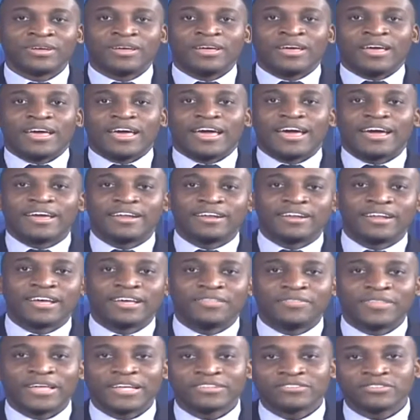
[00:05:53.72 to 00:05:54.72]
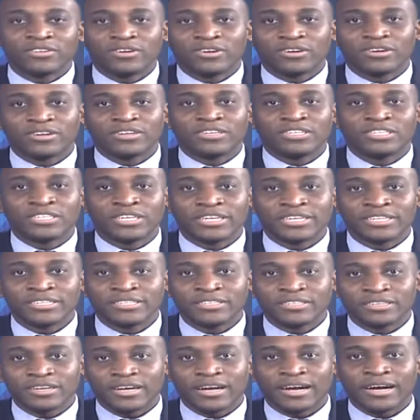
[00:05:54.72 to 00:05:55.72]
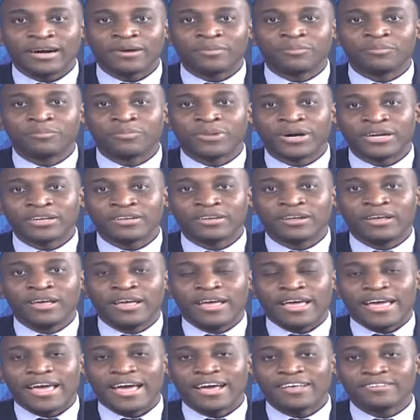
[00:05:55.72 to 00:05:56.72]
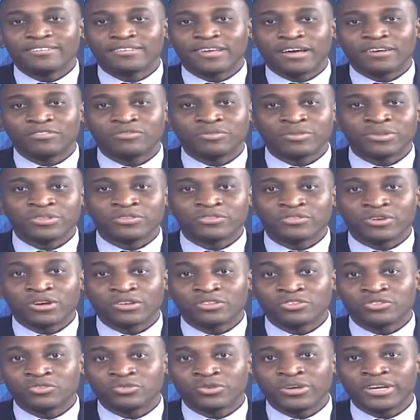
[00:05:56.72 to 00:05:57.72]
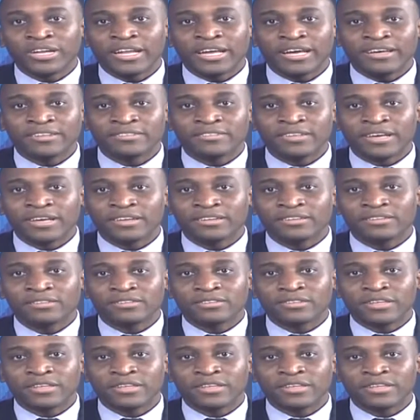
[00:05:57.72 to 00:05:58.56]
and that's not going to change. But as governments start to realize that they